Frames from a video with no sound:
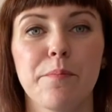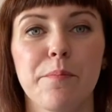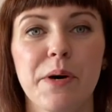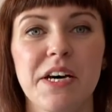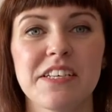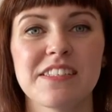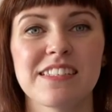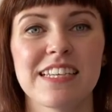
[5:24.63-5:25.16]

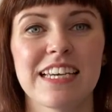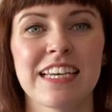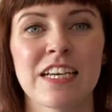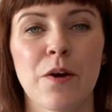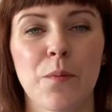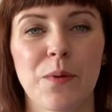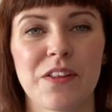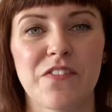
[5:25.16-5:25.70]

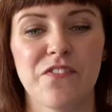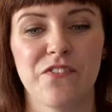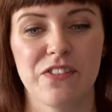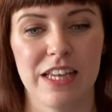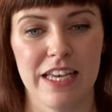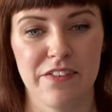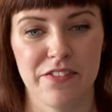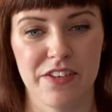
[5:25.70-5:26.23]
Bursting with
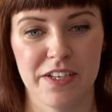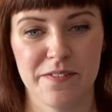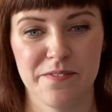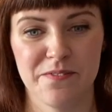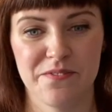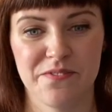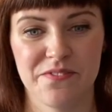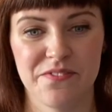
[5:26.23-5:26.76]
flavour.
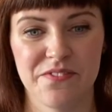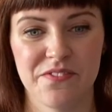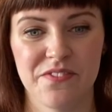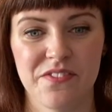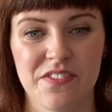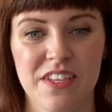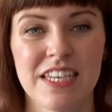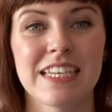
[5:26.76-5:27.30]

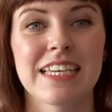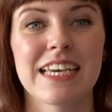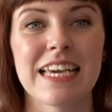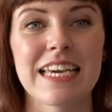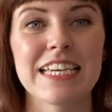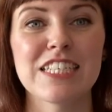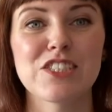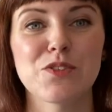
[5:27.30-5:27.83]

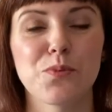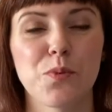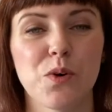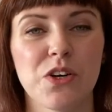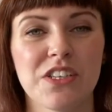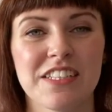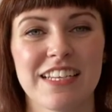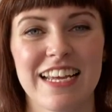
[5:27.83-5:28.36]
Each
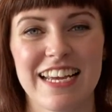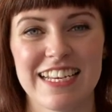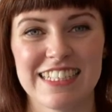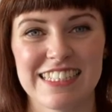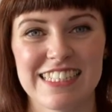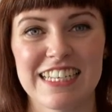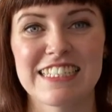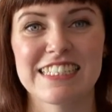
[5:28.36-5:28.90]
one
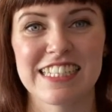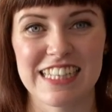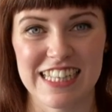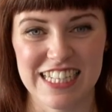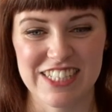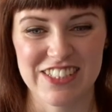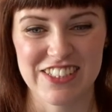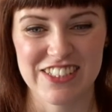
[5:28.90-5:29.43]
is
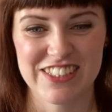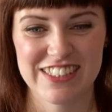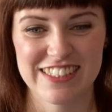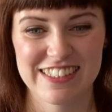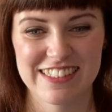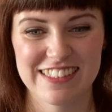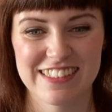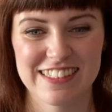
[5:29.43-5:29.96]
delicious.